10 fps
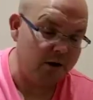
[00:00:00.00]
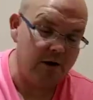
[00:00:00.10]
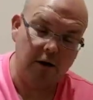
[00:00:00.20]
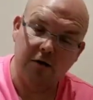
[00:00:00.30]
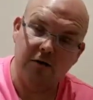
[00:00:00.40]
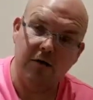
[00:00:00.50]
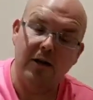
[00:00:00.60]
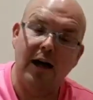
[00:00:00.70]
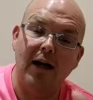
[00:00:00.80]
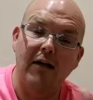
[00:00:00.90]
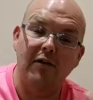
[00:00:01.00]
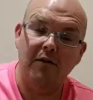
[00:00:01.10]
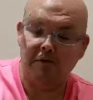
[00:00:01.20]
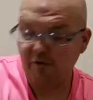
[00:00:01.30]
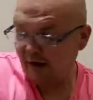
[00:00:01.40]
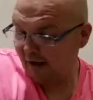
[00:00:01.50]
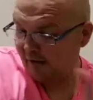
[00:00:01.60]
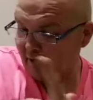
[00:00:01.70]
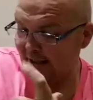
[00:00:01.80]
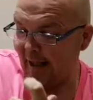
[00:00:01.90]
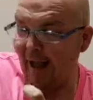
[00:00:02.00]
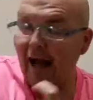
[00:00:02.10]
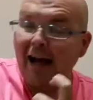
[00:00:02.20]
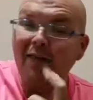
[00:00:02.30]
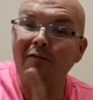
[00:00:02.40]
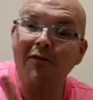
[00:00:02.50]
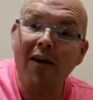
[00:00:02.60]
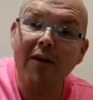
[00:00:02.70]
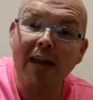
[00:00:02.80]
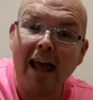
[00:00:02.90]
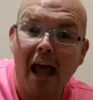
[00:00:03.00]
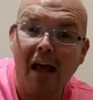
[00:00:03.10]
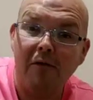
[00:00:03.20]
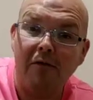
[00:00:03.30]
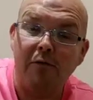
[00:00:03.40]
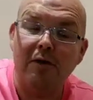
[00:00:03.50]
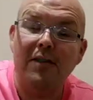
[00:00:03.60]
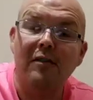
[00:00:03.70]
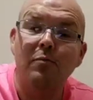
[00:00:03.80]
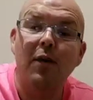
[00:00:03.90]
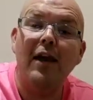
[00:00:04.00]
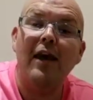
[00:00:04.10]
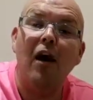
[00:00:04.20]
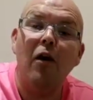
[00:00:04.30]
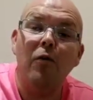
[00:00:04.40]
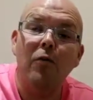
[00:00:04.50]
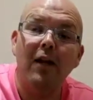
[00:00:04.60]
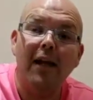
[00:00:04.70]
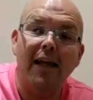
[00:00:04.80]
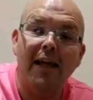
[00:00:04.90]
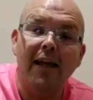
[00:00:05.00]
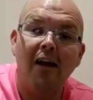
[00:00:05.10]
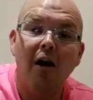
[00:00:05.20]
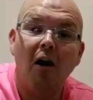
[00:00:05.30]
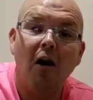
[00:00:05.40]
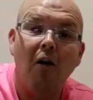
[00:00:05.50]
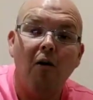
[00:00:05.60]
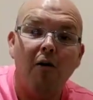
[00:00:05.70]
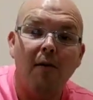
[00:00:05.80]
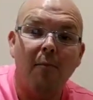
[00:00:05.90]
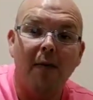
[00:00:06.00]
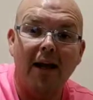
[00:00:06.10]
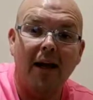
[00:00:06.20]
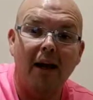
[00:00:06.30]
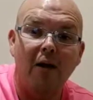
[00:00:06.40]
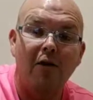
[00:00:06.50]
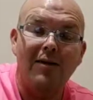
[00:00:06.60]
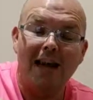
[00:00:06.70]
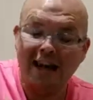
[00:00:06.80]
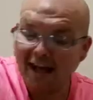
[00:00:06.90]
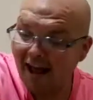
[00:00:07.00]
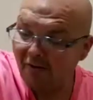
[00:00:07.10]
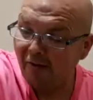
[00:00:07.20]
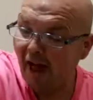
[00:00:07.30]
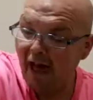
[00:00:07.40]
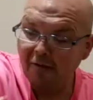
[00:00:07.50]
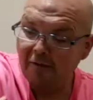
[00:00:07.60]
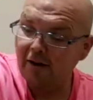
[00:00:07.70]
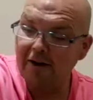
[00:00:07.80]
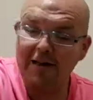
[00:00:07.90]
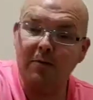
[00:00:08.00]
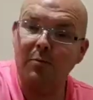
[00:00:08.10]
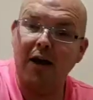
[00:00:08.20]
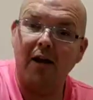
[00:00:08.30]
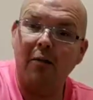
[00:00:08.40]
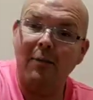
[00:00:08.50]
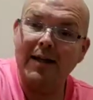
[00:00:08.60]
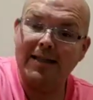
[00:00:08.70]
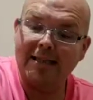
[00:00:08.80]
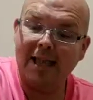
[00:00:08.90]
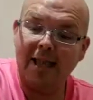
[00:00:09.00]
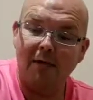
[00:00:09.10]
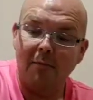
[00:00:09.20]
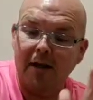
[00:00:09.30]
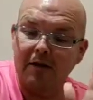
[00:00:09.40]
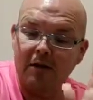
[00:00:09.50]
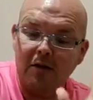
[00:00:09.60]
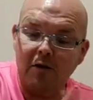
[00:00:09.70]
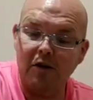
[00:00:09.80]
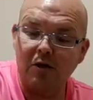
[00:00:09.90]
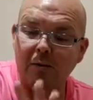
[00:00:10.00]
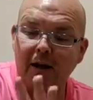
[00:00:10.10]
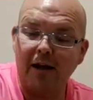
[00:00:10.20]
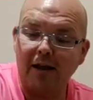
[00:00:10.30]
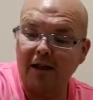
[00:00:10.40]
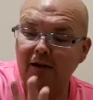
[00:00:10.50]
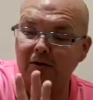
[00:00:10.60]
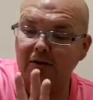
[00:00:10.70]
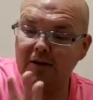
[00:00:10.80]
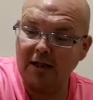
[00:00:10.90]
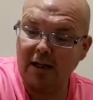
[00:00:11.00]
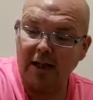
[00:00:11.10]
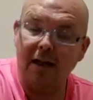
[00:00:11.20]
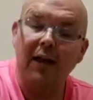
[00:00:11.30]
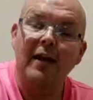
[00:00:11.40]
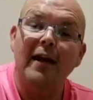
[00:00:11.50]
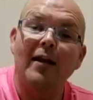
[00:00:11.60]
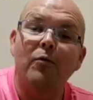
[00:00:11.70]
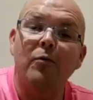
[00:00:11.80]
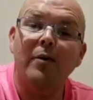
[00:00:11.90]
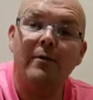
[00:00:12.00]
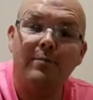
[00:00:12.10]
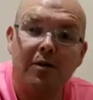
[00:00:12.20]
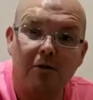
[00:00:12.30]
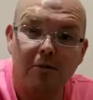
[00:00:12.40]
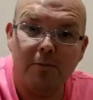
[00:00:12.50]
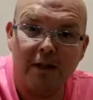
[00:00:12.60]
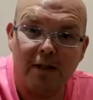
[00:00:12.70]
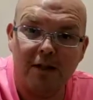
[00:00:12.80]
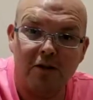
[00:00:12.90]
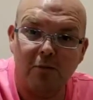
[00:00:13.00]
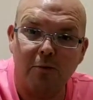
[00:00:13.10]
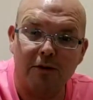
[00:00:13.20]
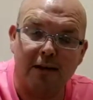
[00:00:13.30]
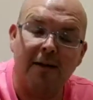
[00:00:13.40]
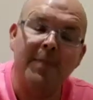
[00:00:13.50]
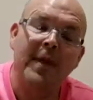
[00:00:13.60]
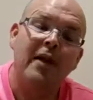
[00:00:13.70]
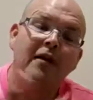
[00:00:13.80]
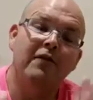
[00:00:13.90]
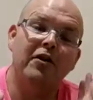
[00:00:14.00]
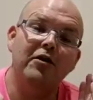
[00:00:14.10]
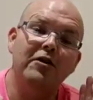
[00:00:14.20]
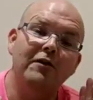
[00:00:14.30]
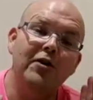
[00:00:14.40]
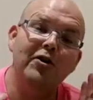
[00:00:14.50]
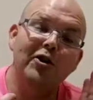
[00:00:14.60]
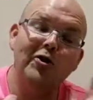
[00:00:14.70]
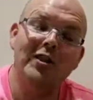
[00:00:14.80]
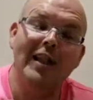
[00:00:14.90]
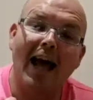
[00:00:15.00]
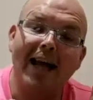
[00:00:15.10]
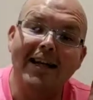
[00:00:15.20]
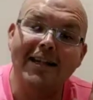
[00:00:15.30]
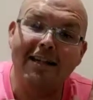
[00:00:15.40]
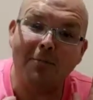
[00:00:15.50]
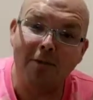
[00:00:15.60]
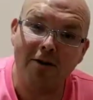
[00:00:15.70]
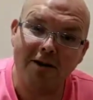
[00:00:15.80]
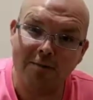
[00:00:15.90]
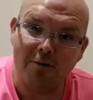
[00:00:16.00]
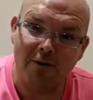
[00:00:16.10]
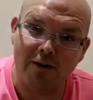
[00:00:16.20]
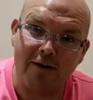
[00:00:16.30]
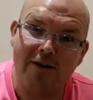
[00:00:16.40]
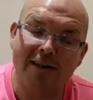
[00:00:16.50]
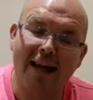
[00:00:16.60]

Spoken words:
a deodorant, I use a fragrance, and I'm very careful to spray it only on my clothes. I never ever spray it on my skin, because as soon as you put anything on your skin, it will be absorbed into your body. For those of you using antiperspirants